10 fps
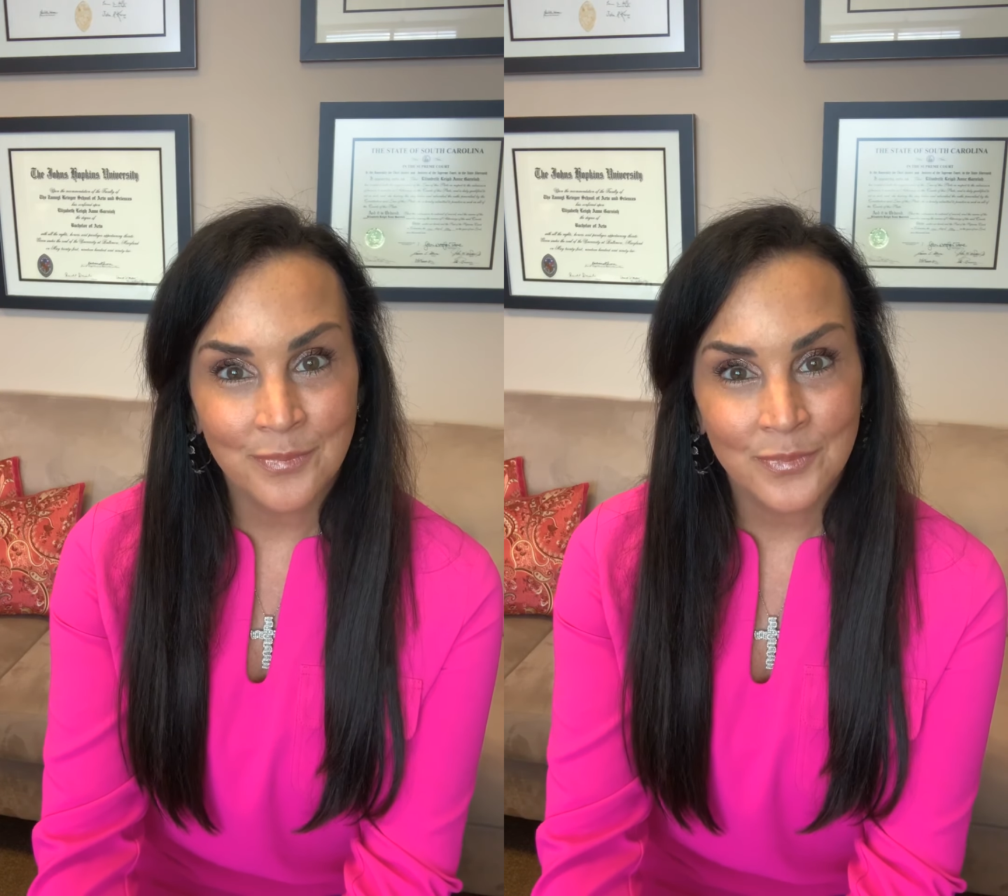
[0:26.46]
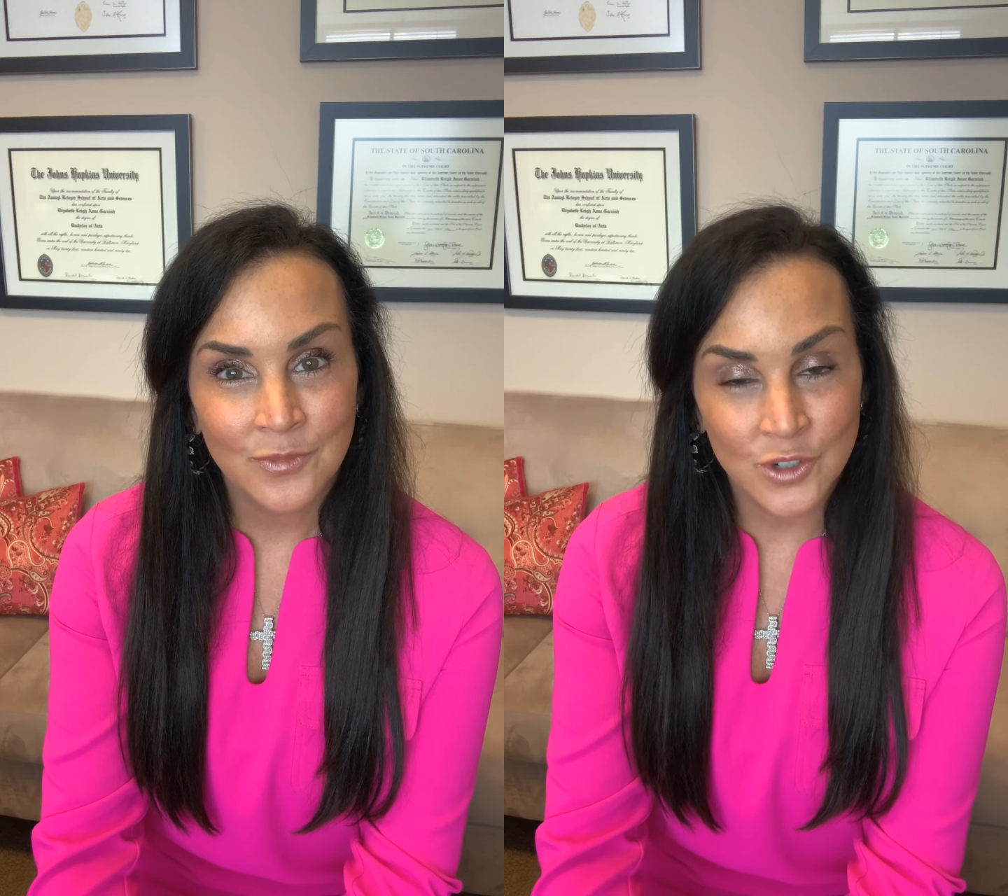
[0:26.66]

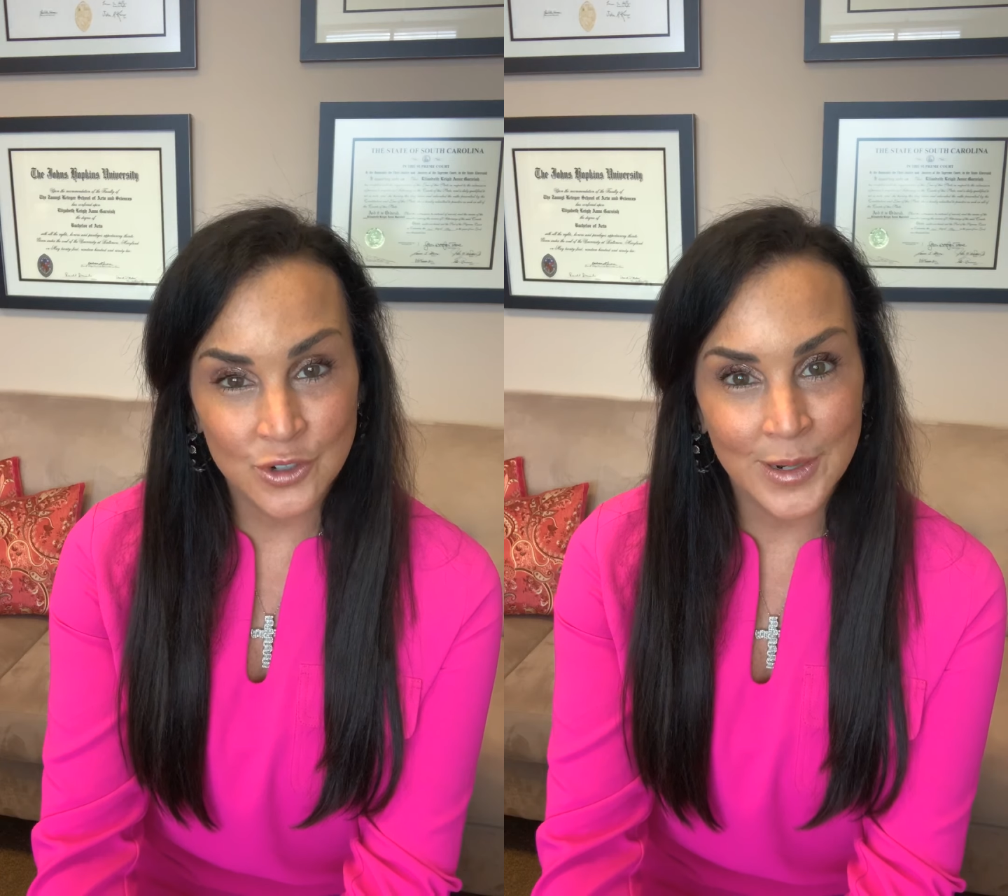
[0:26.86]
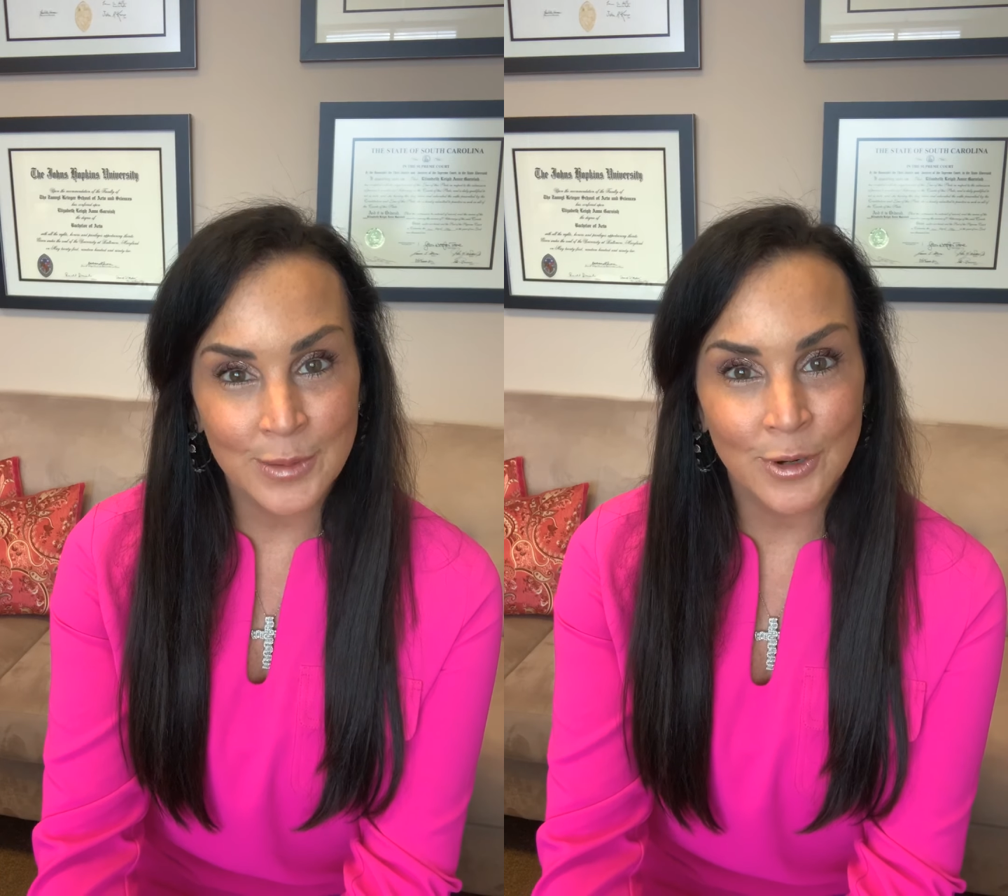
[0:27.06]
for
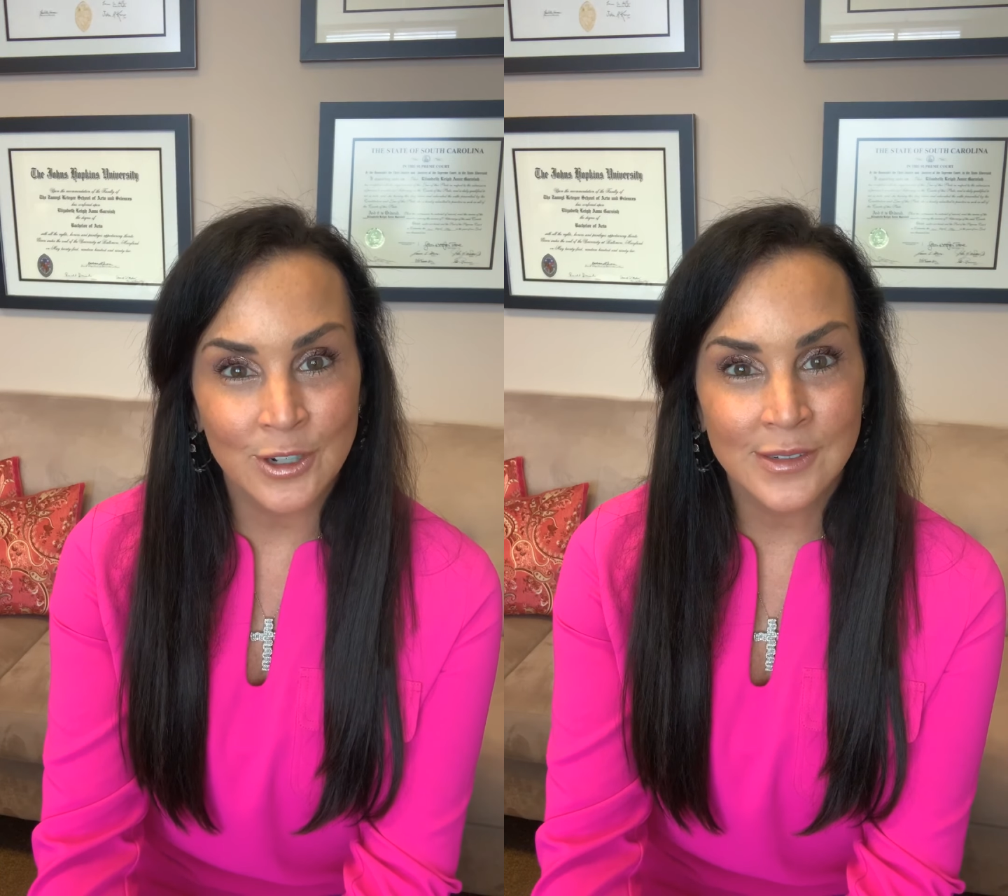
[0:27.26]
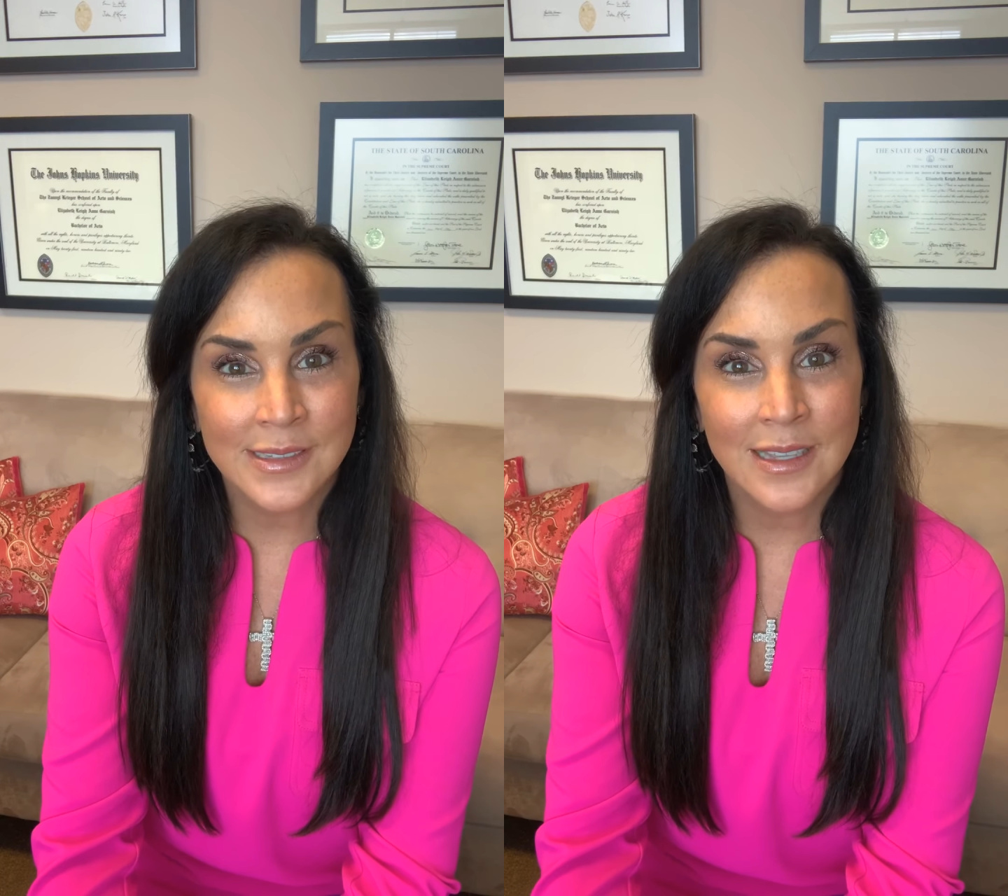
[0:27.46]

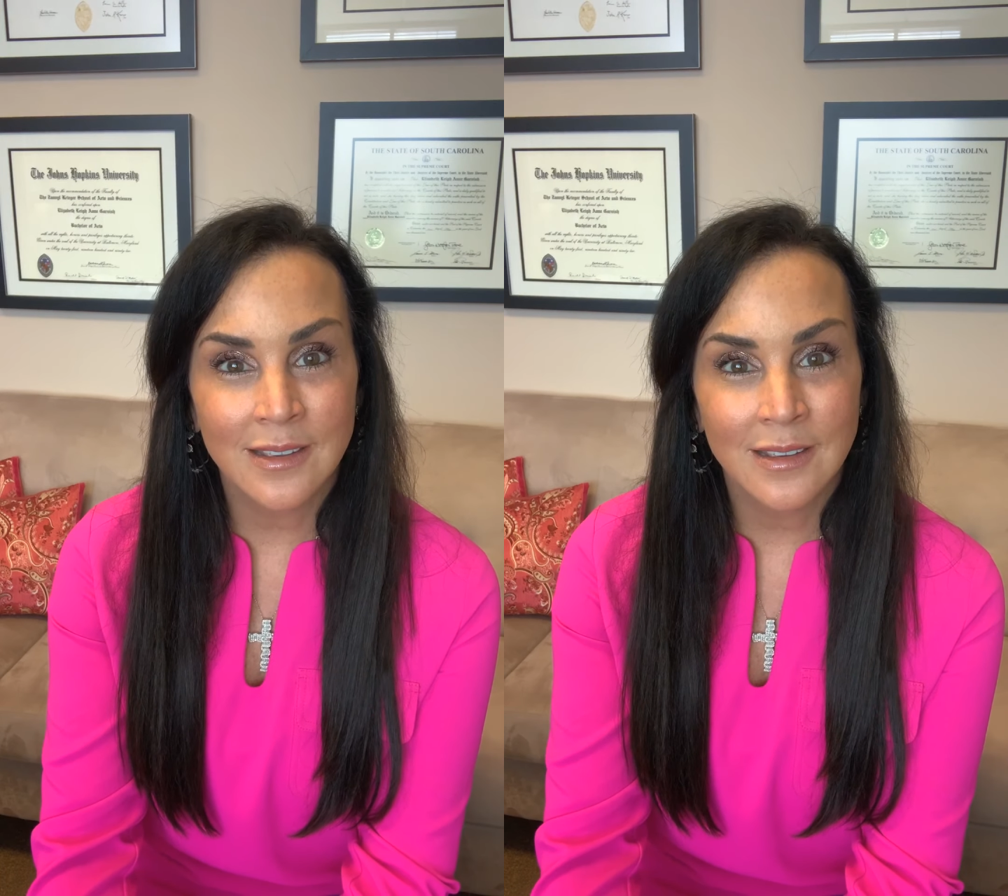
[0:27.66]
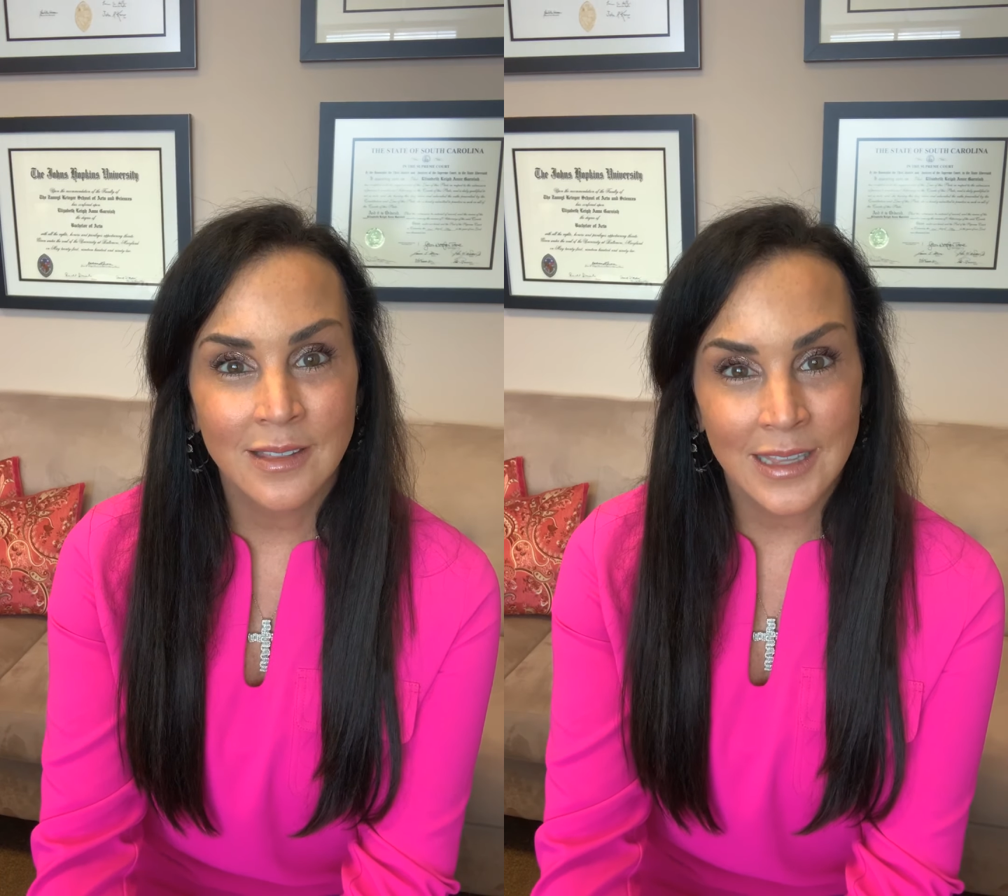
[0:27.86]
Dreamers, the